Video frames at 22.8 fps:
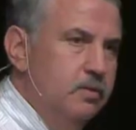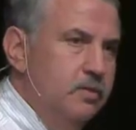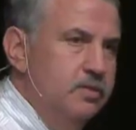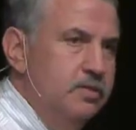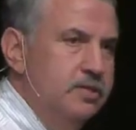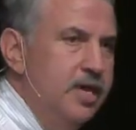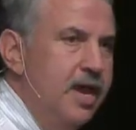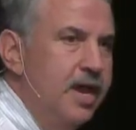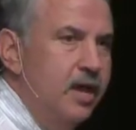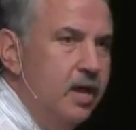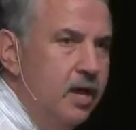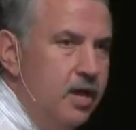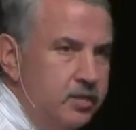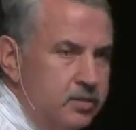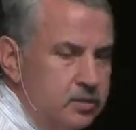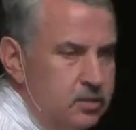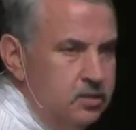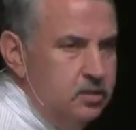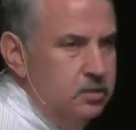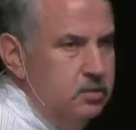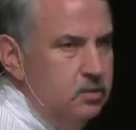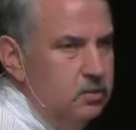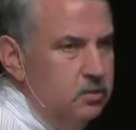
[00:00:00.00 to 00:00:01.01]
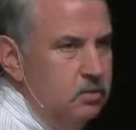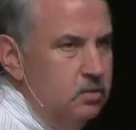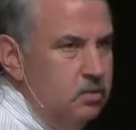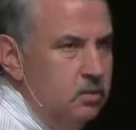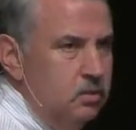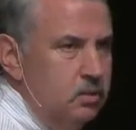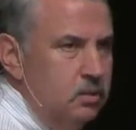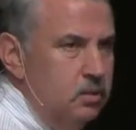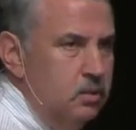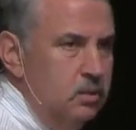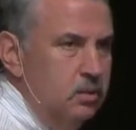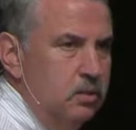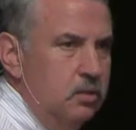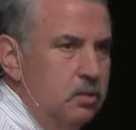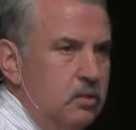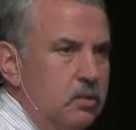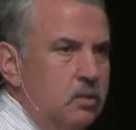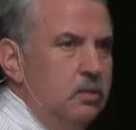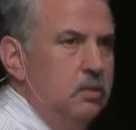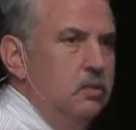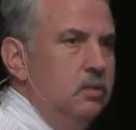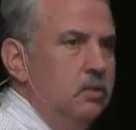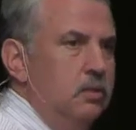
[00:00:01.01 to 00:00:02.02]
Is that us?
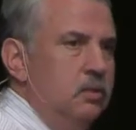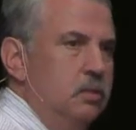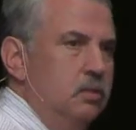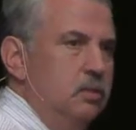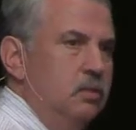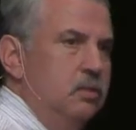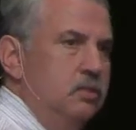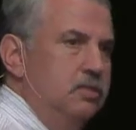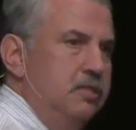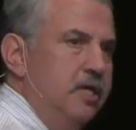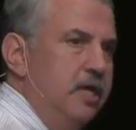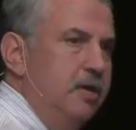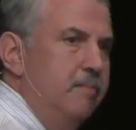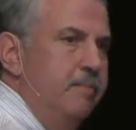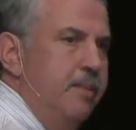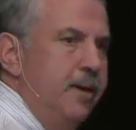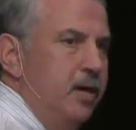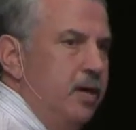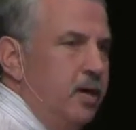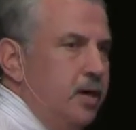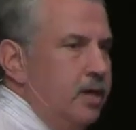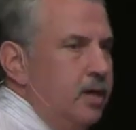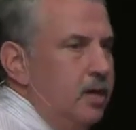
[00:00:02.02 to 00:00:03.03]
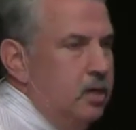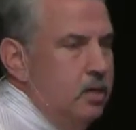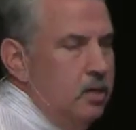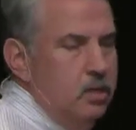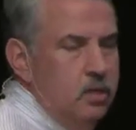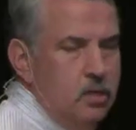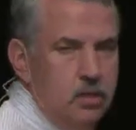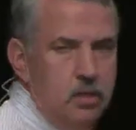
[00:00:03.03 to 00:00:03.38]
Is that America?